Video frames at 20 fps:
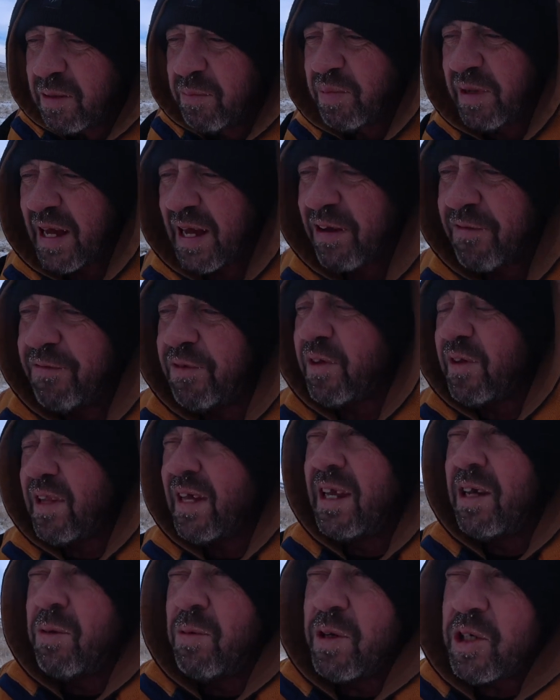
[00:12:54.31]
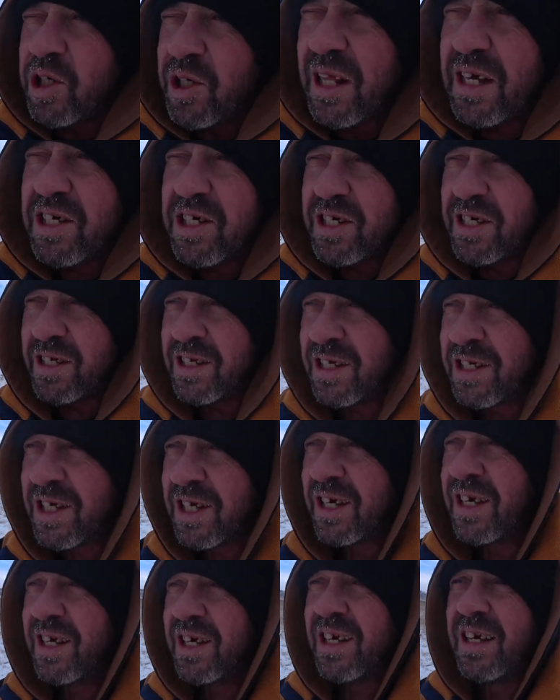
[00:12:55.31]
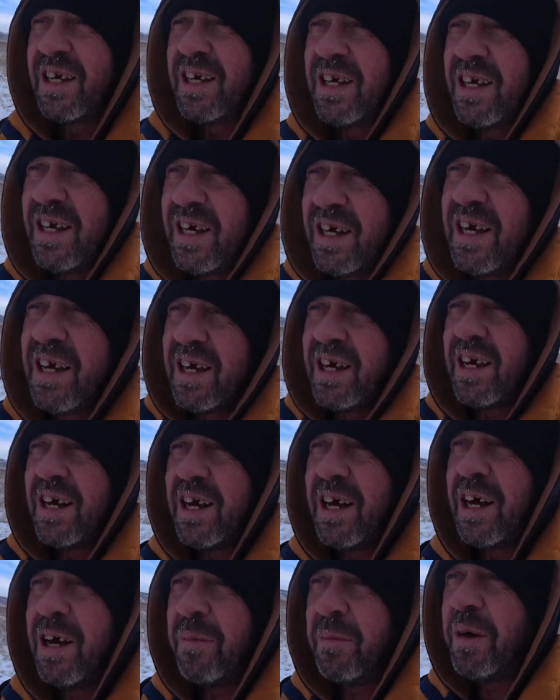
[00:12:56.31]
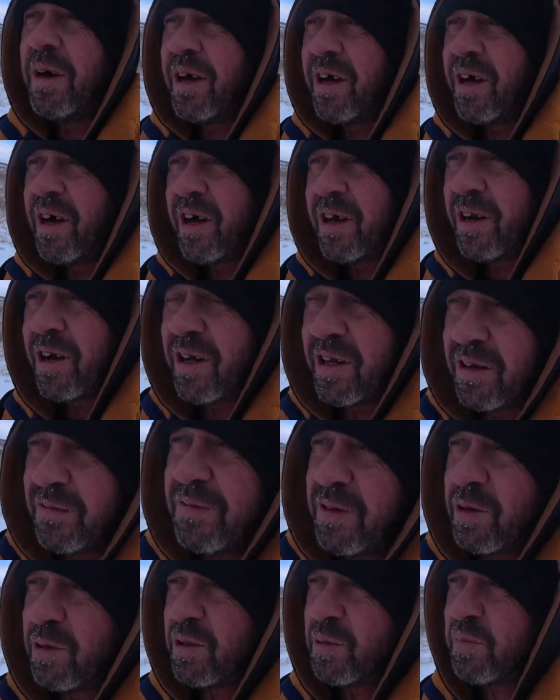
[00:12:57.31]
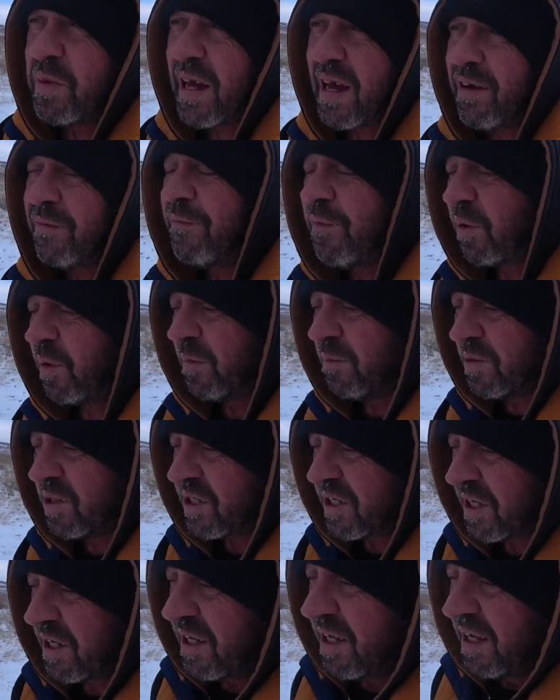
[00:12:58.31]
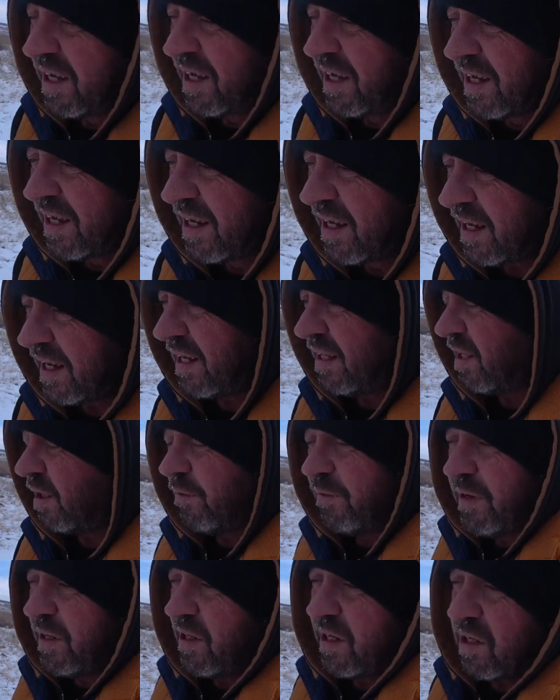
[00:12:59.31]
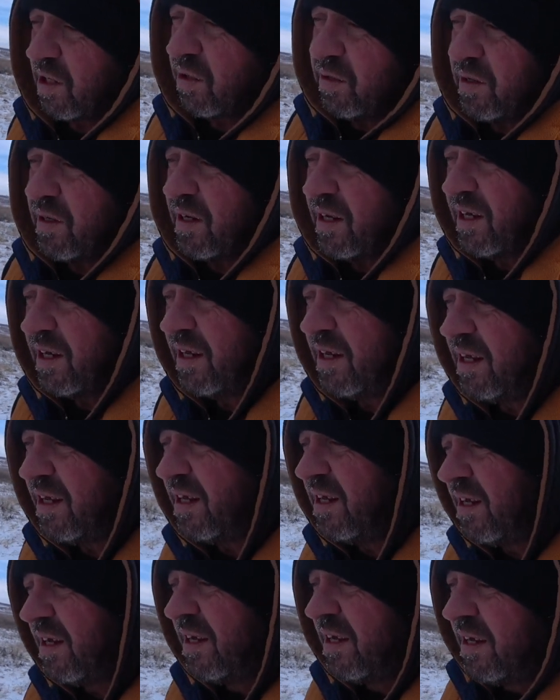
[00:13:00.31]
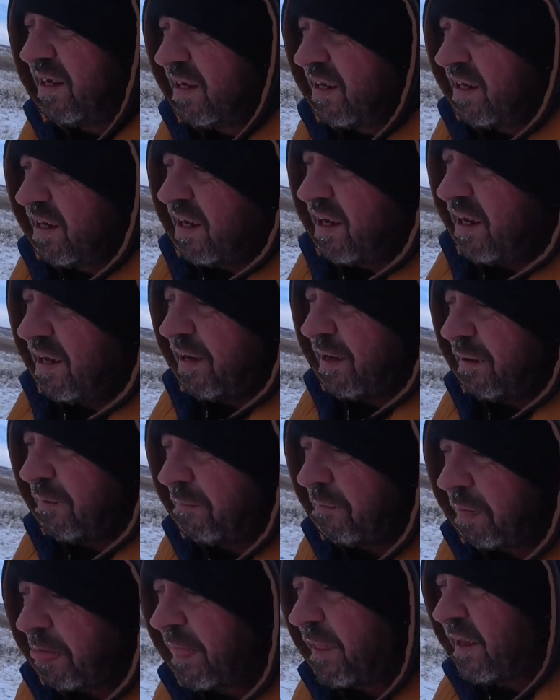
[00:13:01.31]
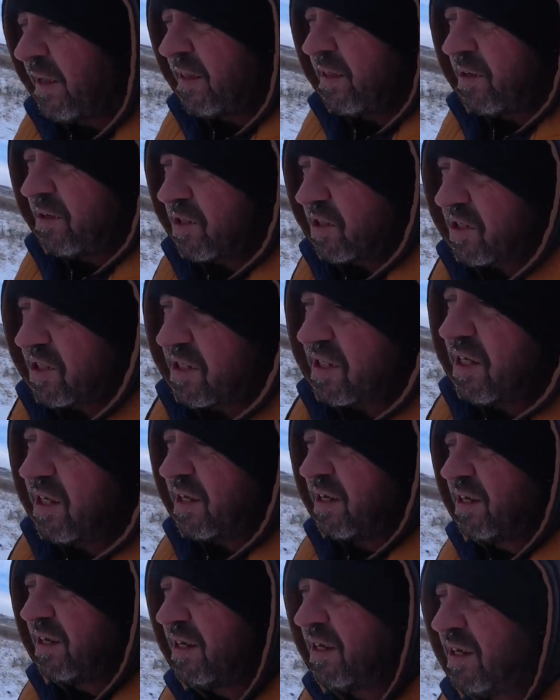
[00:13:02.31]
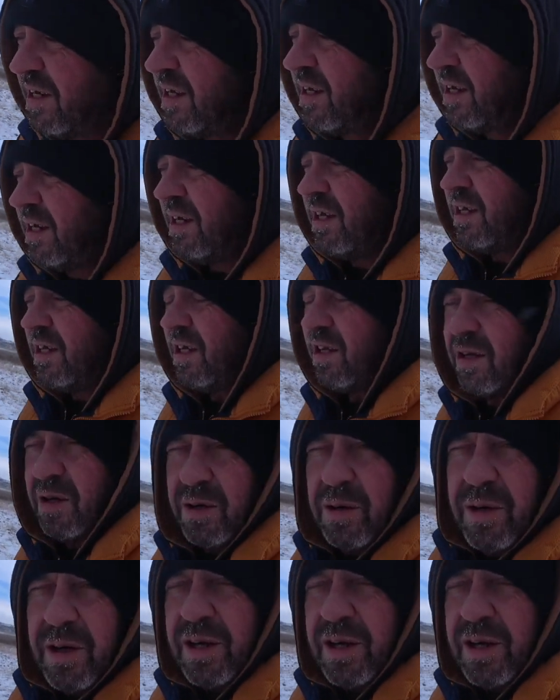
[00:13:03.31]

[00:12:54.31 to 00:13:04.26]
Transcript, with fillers: Blackfoot language lessons um, on all of those platforms, and they're really good. Um, they're just you know,